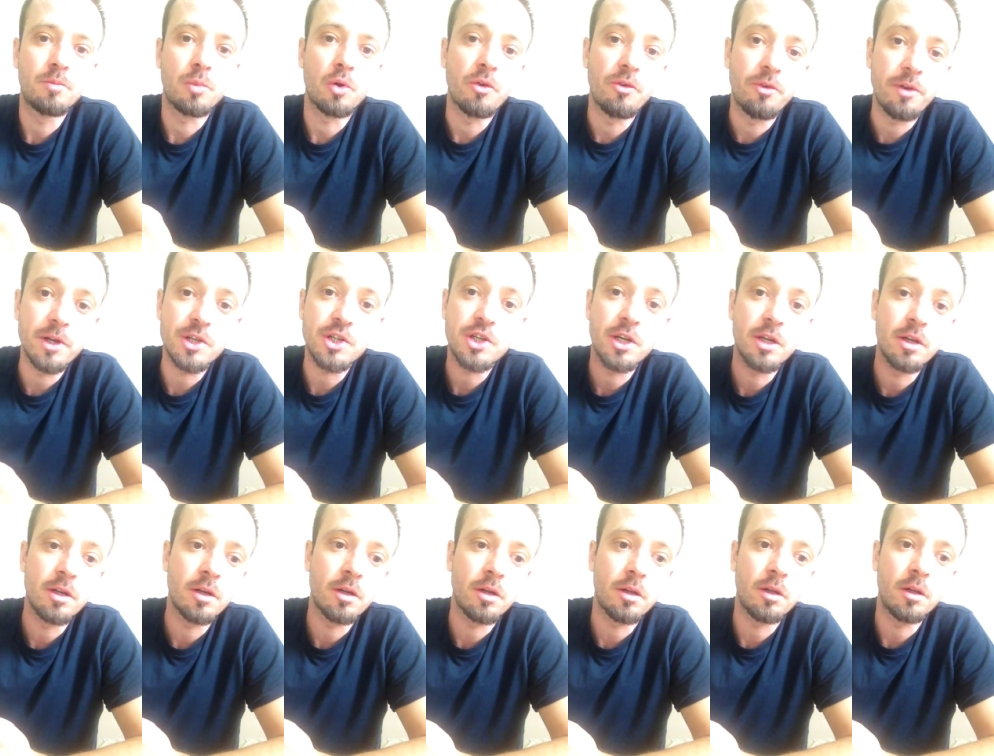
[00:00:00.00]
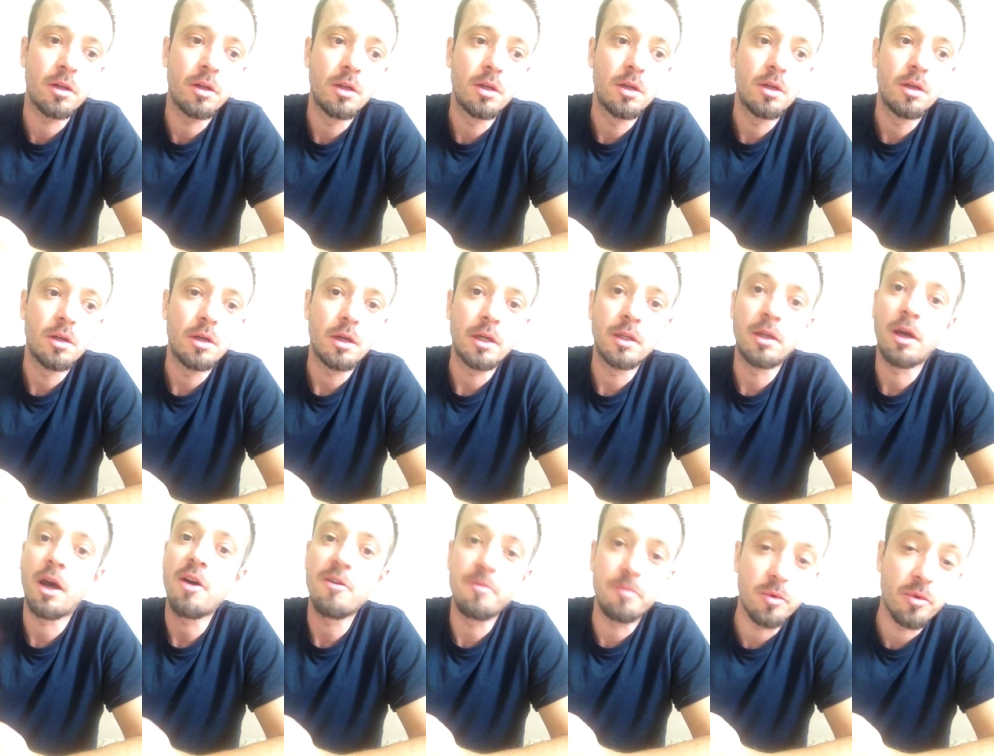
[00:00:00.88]
professional and
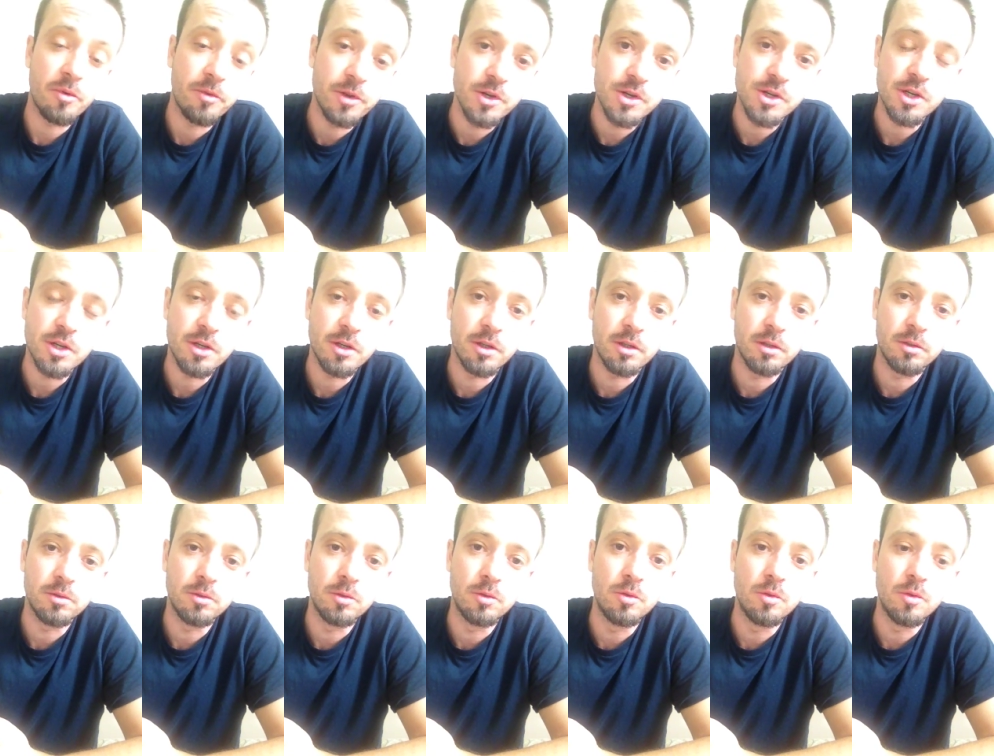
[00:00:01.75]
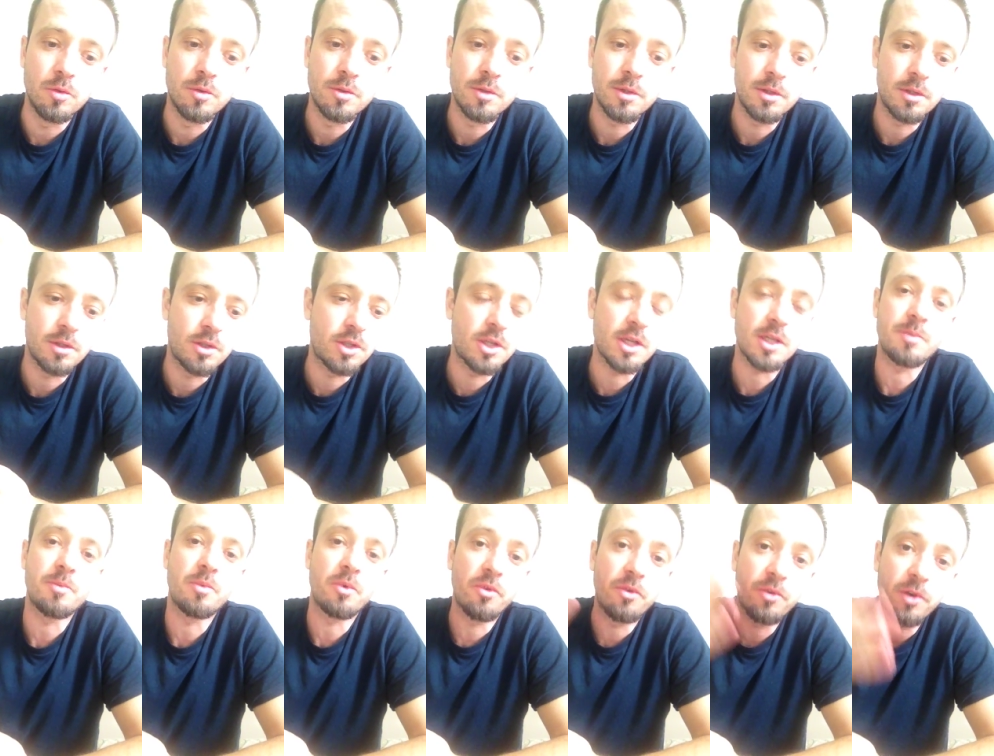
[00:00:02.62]
half professional duduks. It's
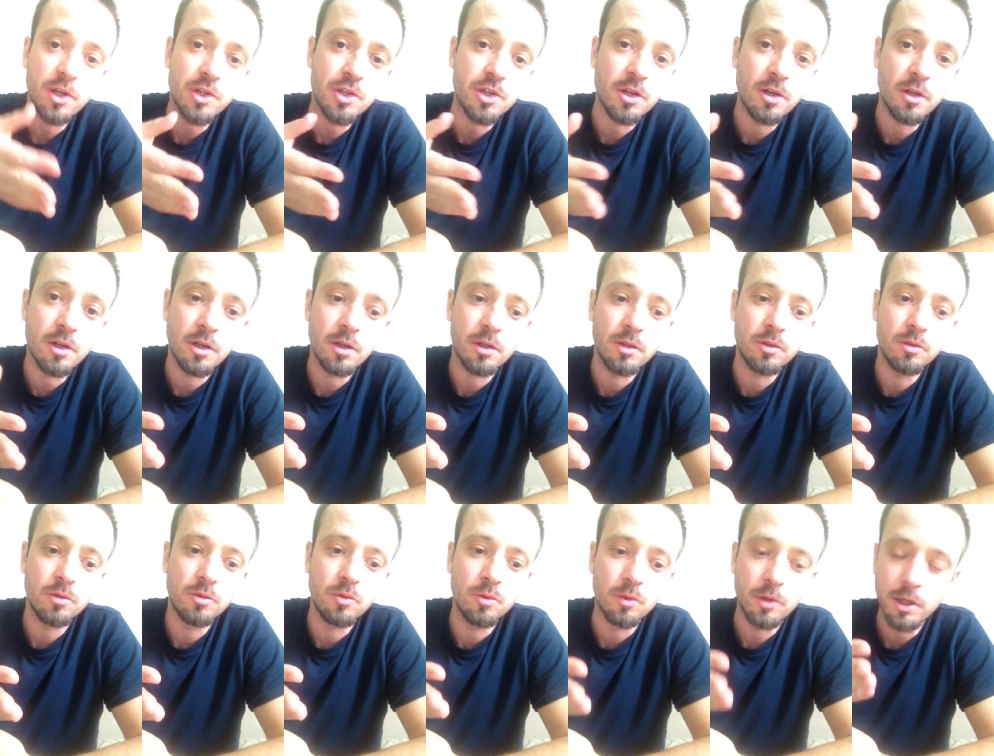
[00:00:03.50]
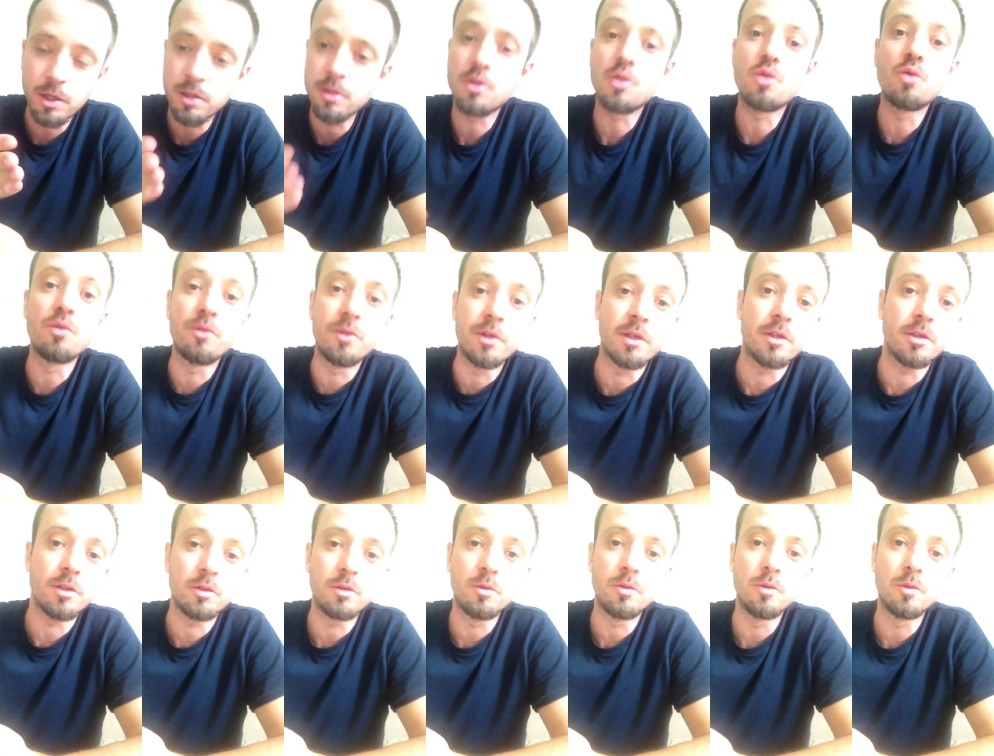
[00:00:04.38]
just professional duduk and
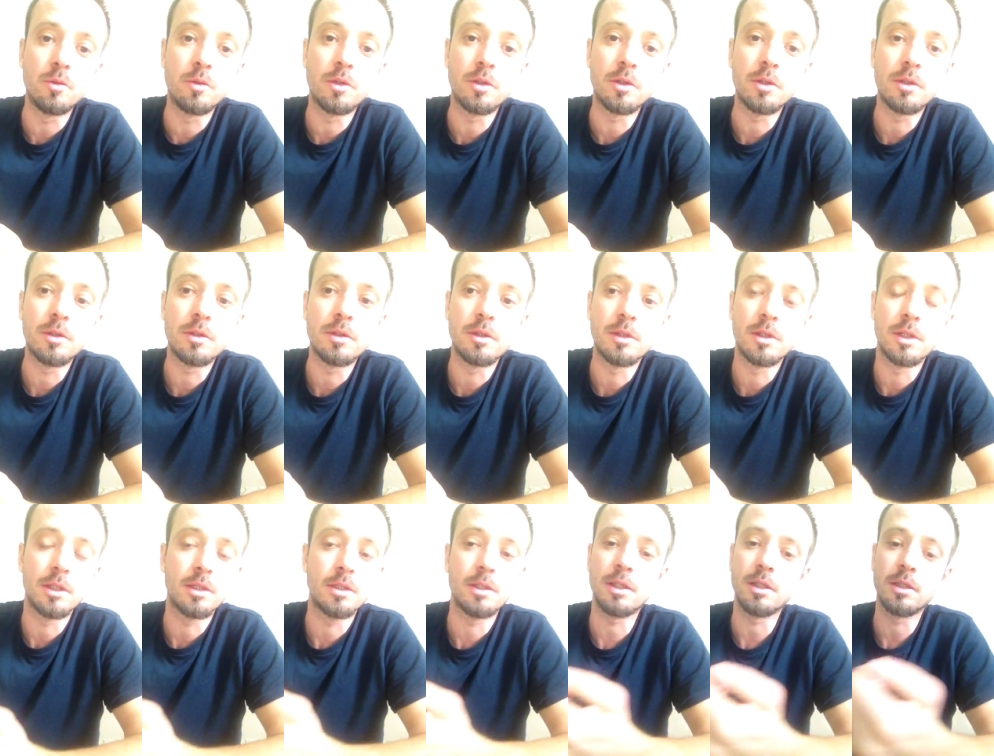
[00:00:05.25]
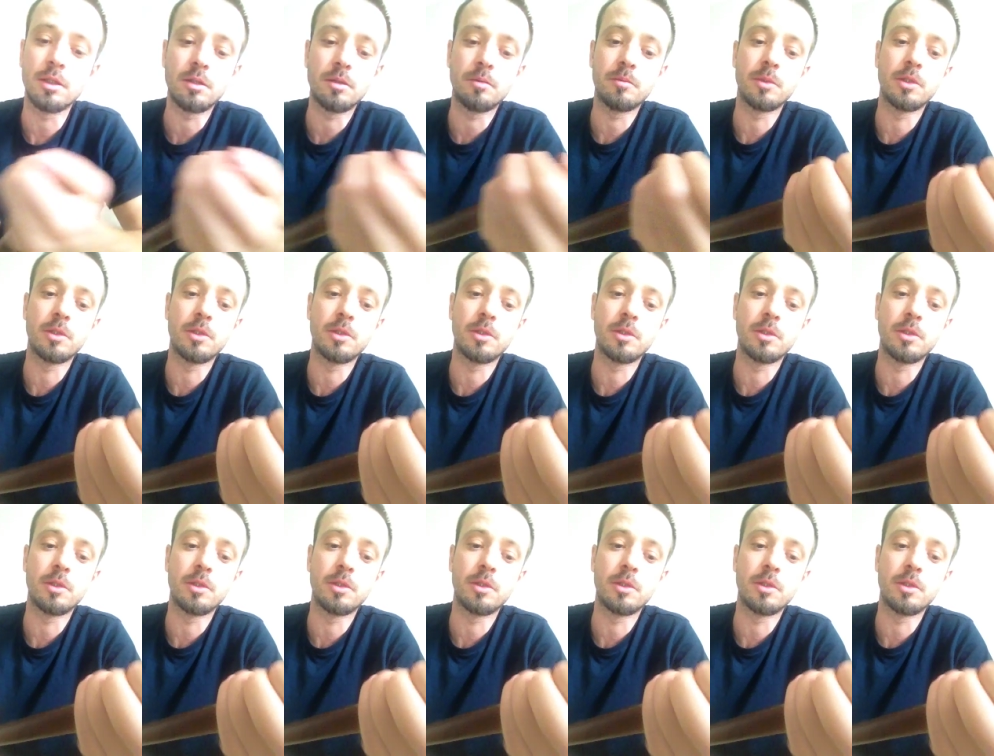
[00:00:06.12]
souvenir duduk, like that.